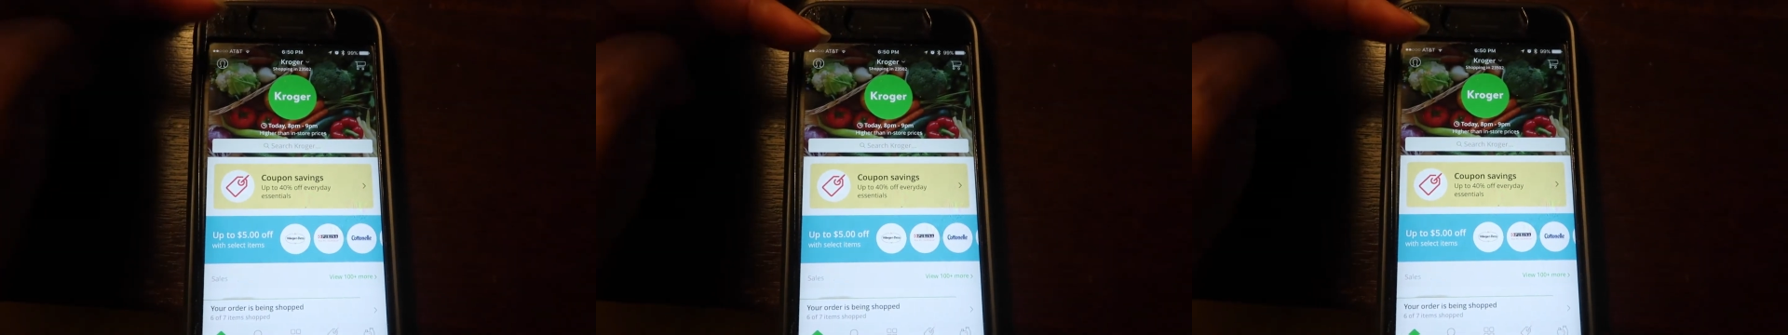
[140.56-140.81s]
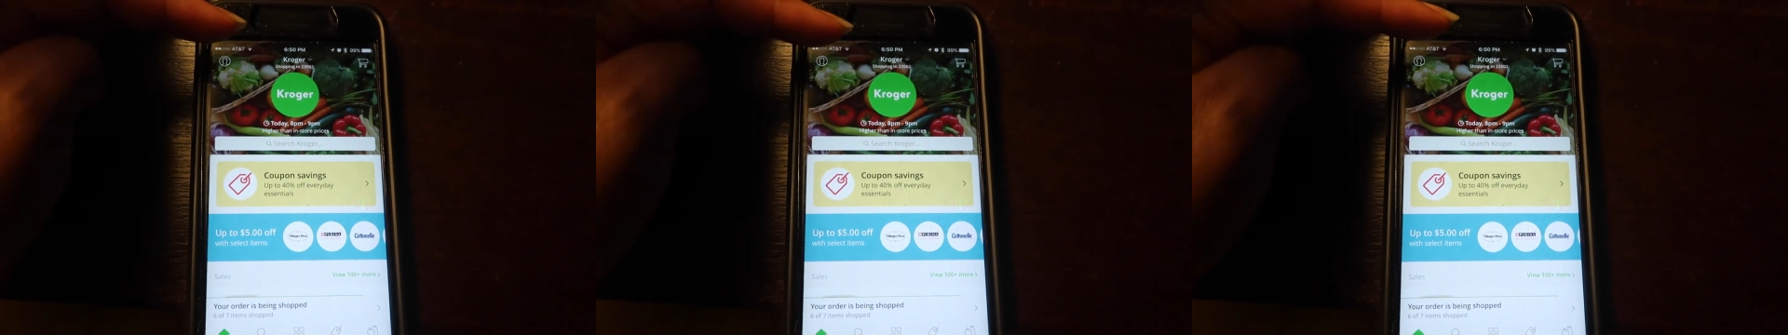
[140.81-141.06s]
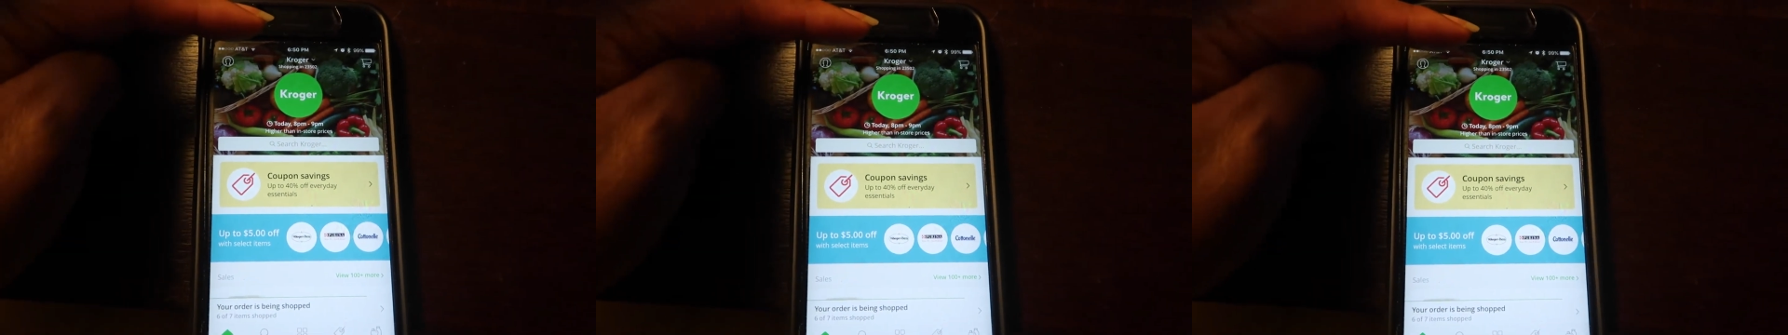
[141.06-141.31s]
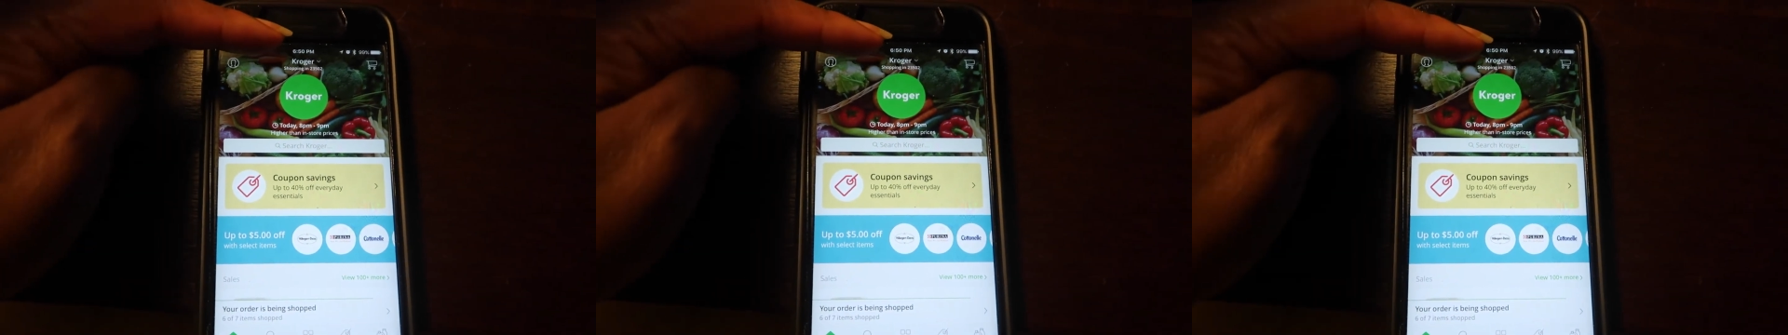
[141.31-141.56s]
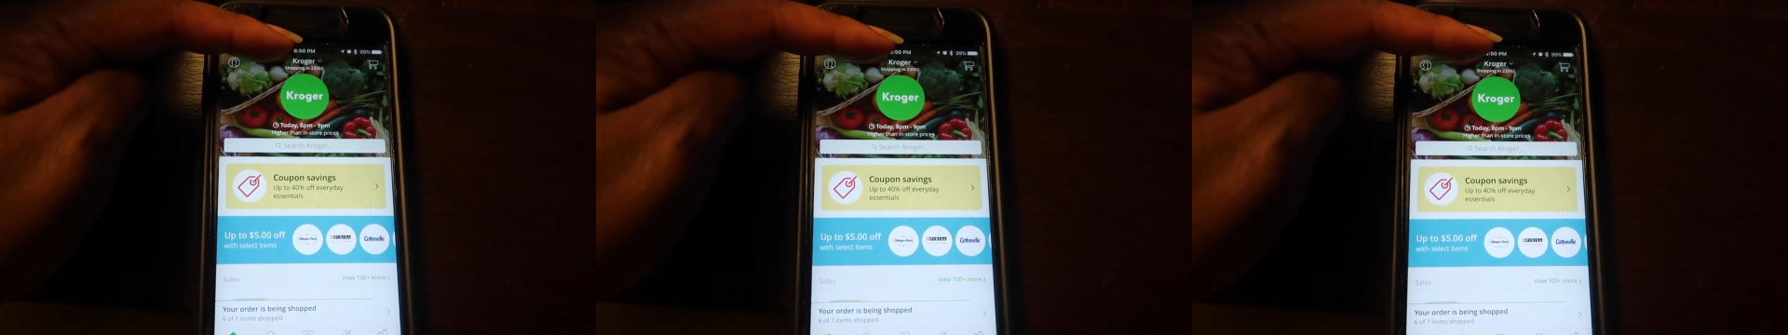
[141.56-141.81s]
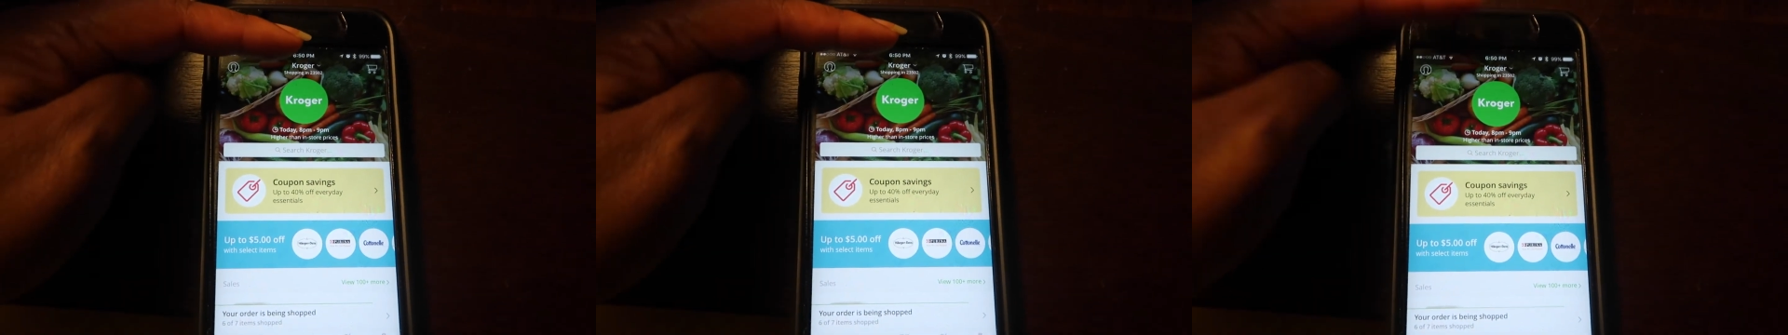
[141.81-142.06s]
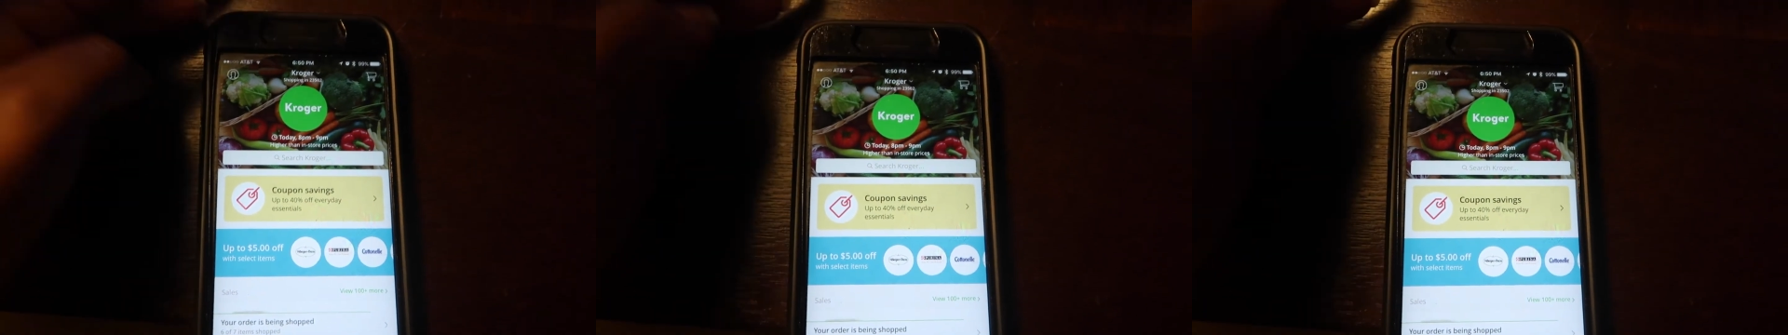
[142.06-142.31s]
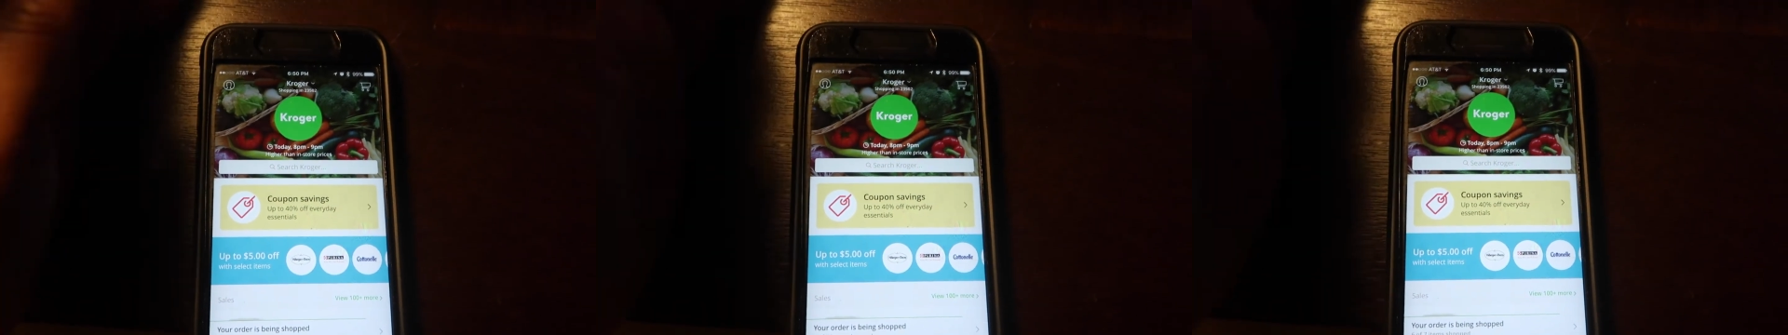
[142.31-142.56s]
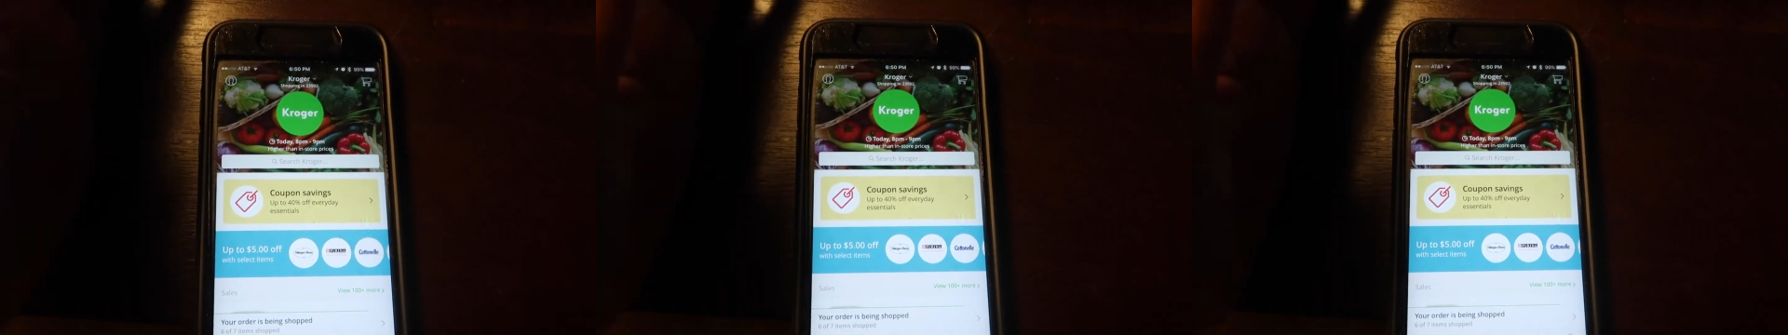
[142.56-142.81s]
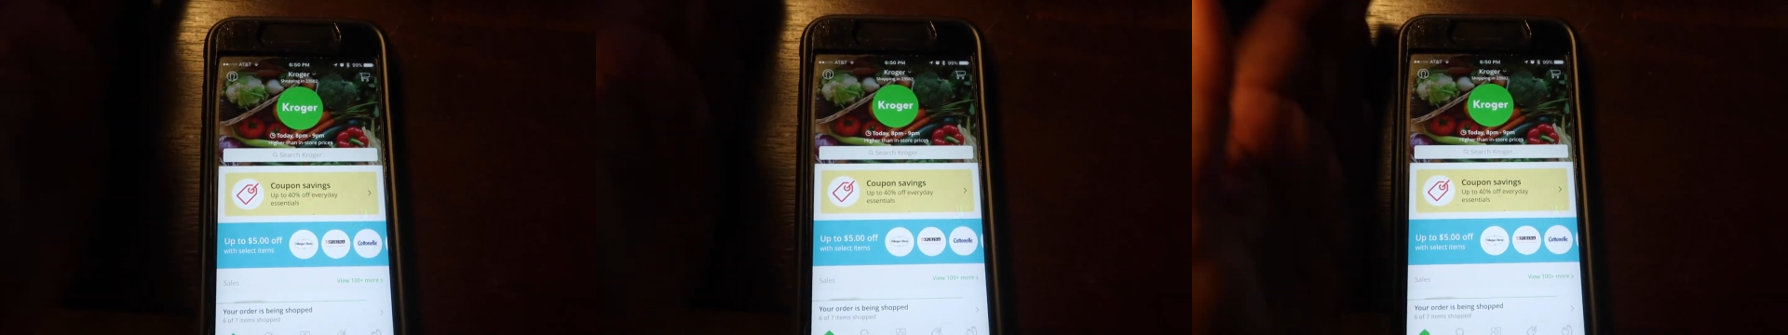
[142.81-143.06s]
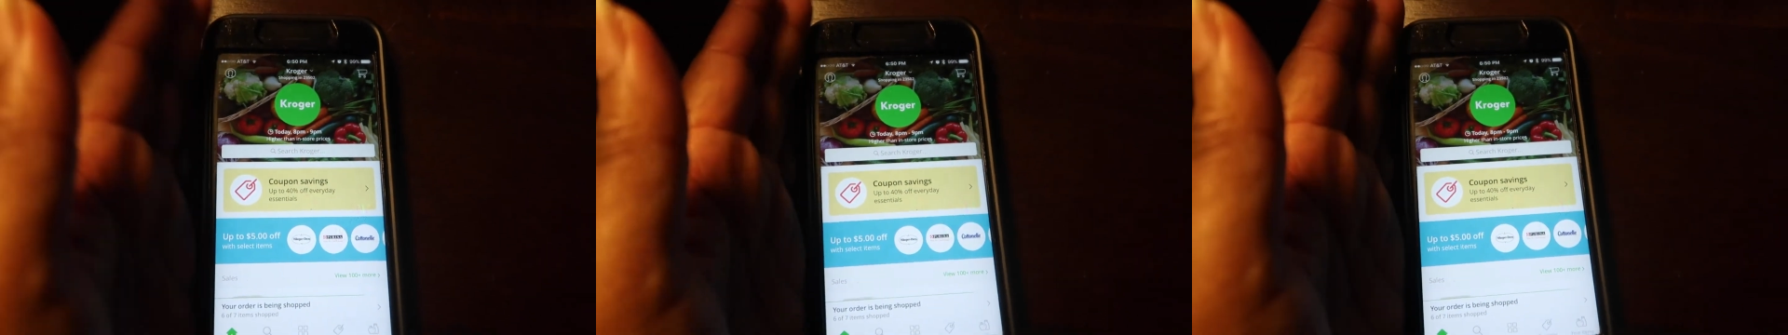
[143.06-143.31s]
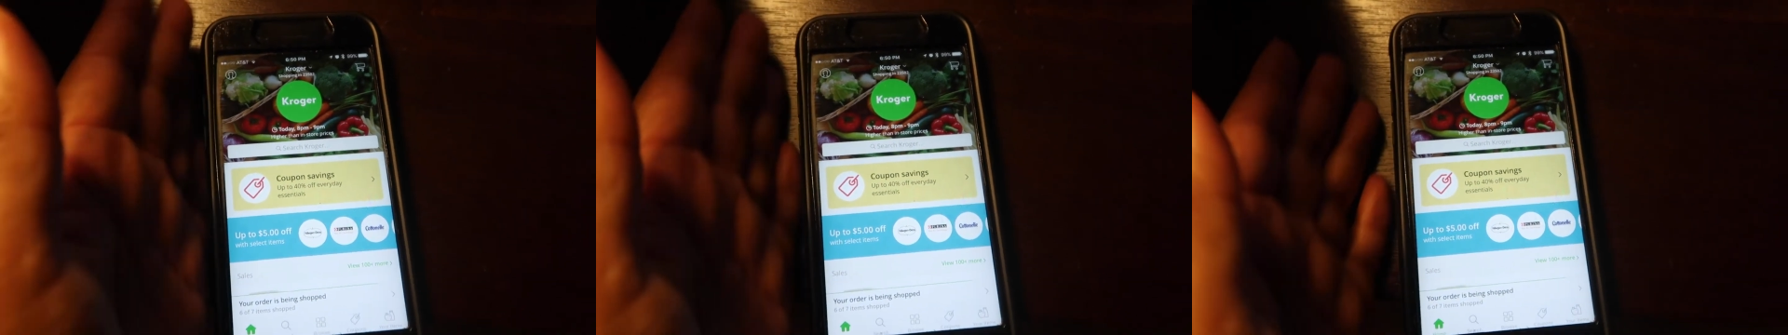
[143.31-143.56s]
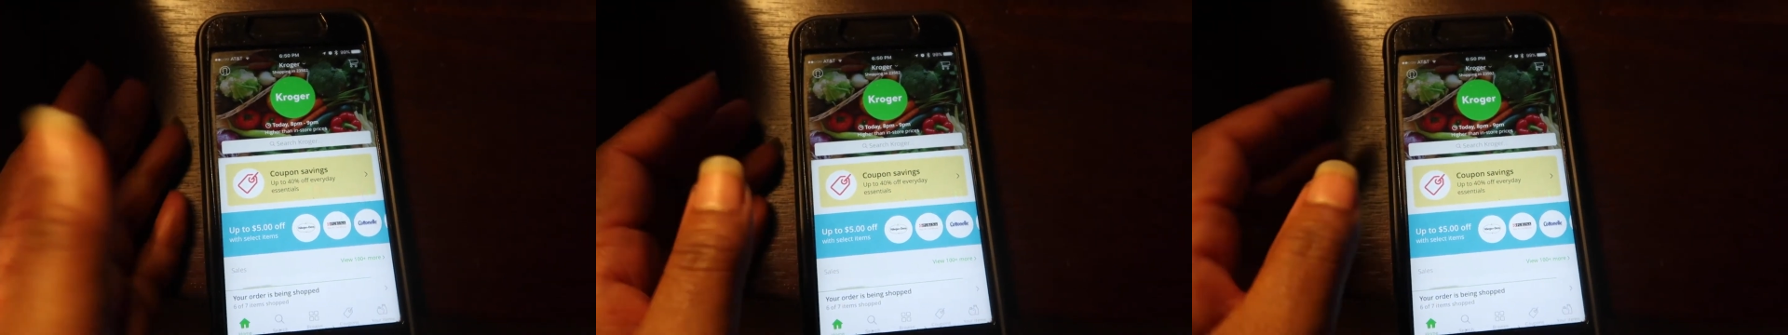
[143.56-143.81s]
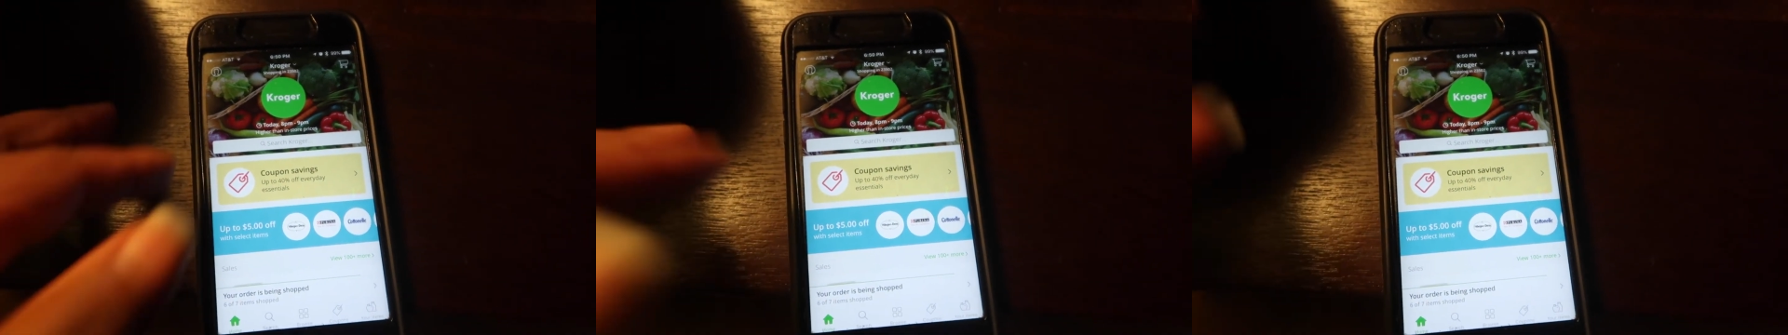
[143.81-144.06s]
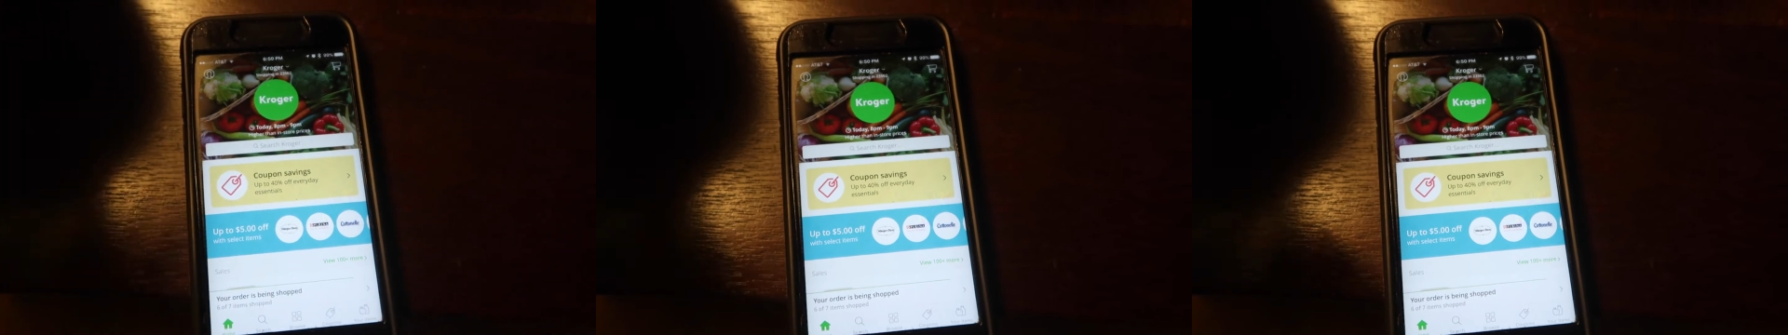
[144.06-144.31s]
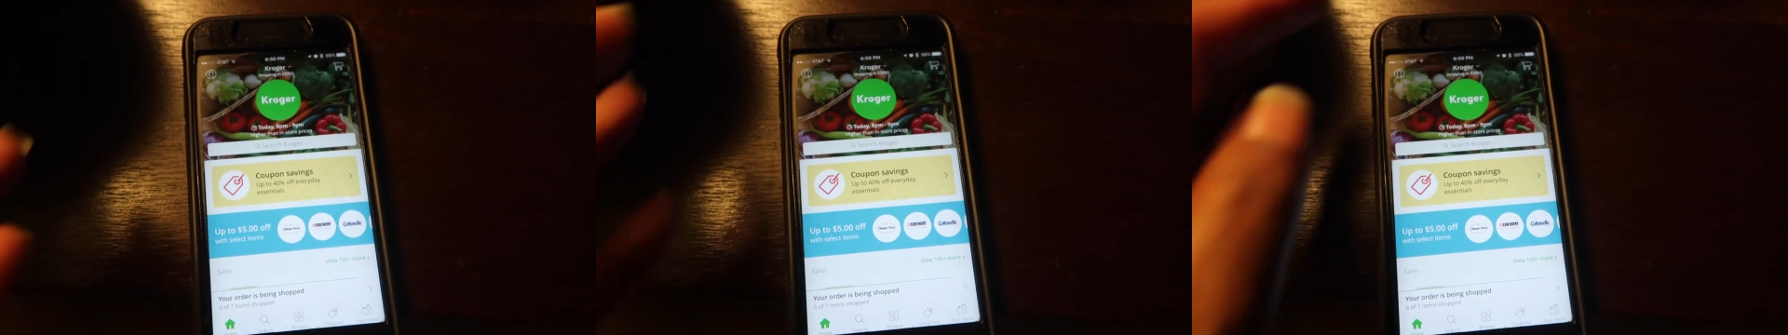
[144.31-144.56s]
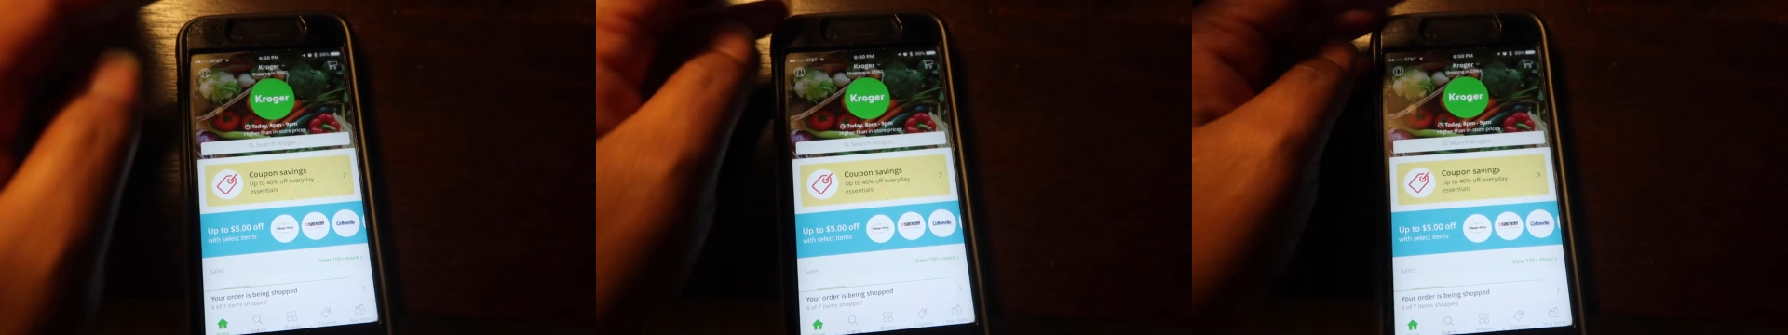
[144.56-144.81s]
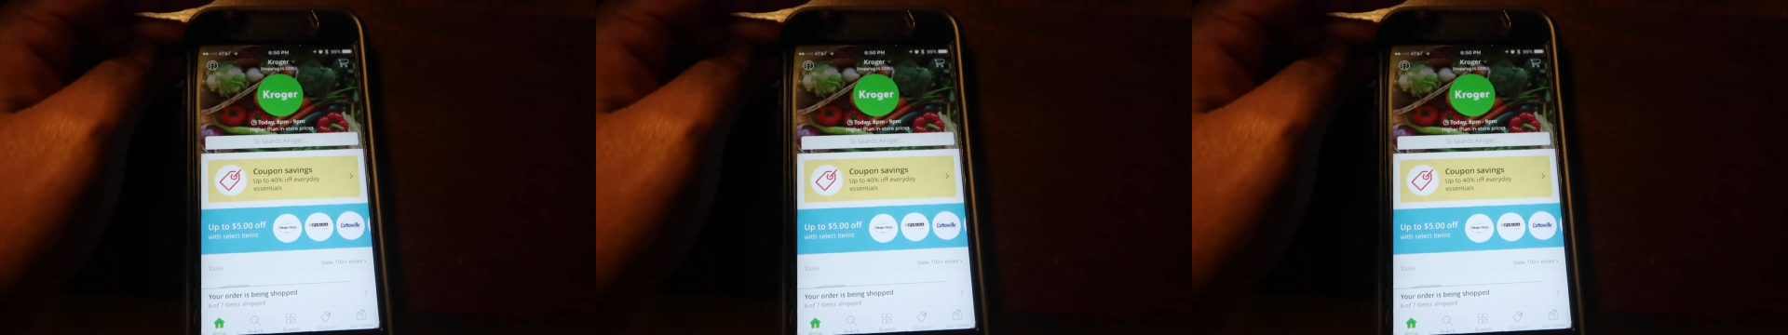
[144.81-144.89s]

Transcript: [unreadable: no face in view]